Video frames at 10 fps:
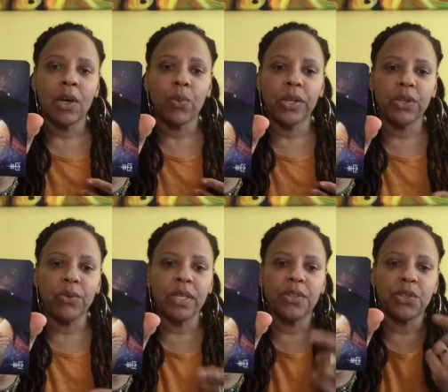what you
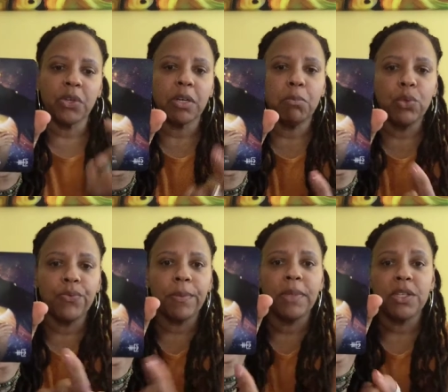need so you can move
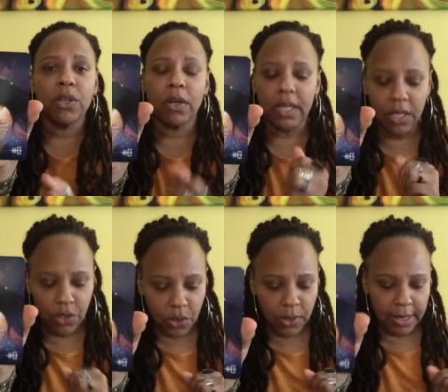from the dark
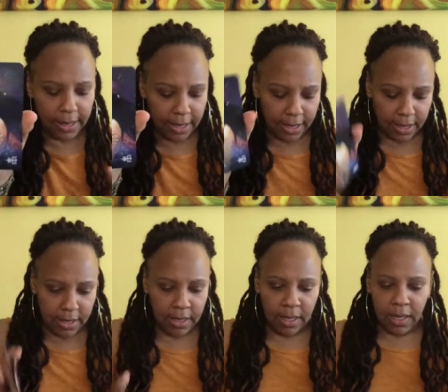into the light
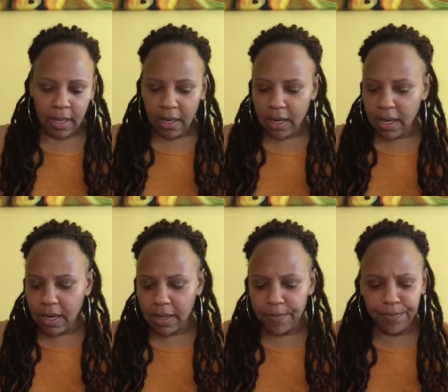
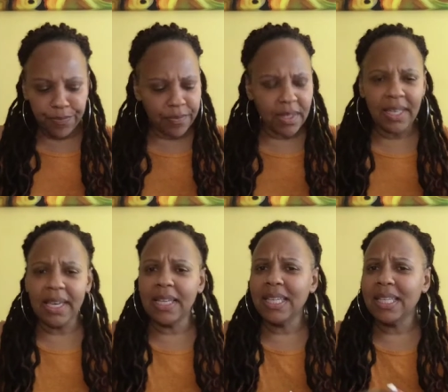um,
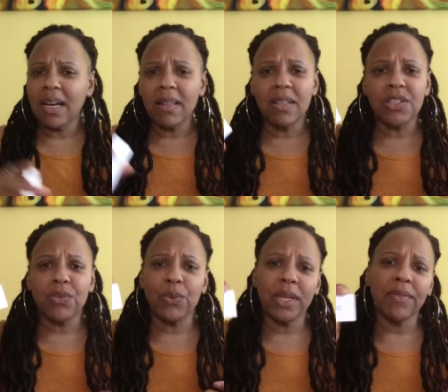gaining knowledge of
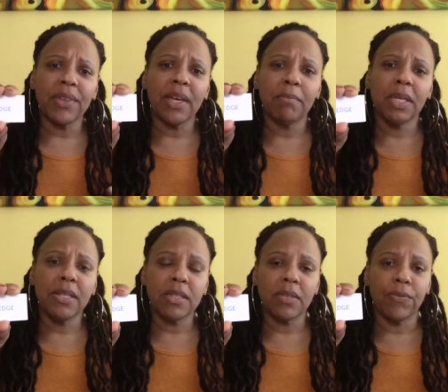whatever that
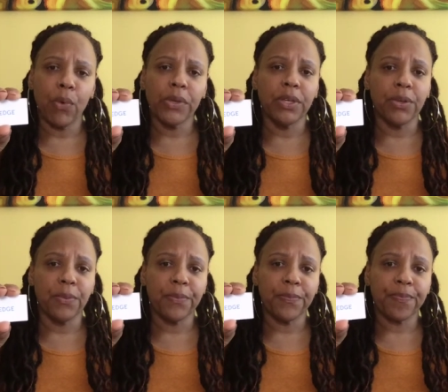means for you.
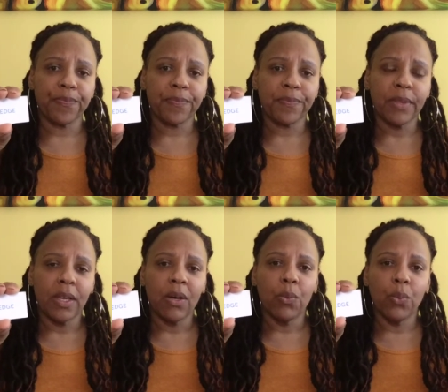
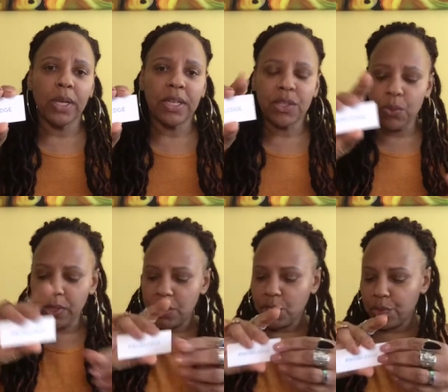What is going
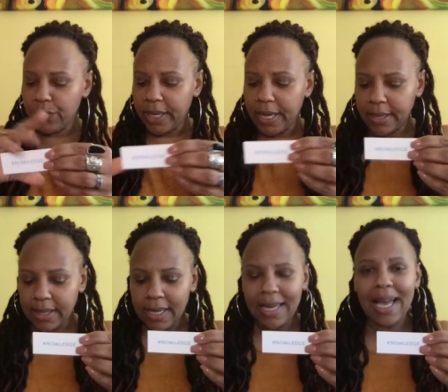to create
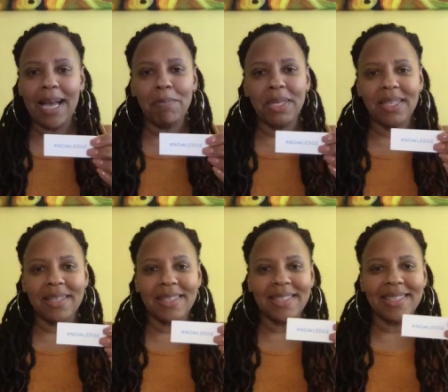that
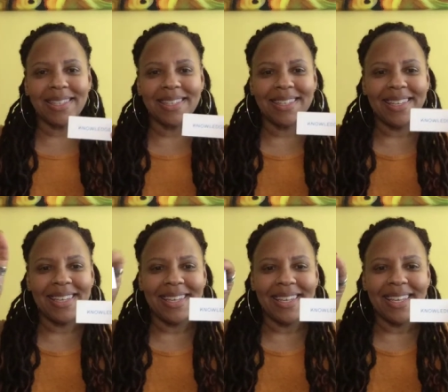happiness
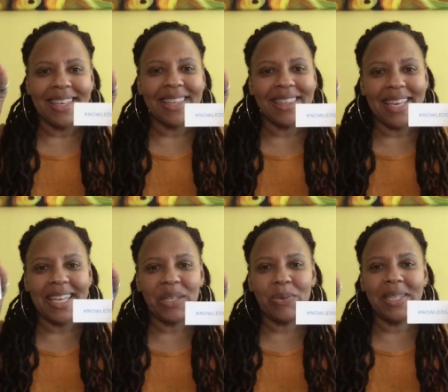that
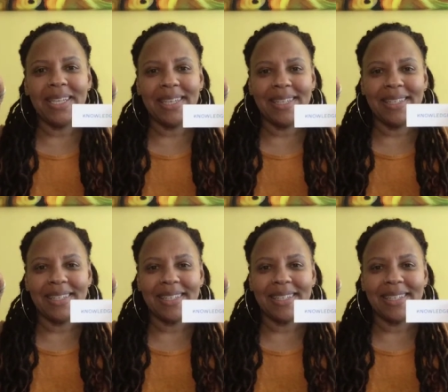you need?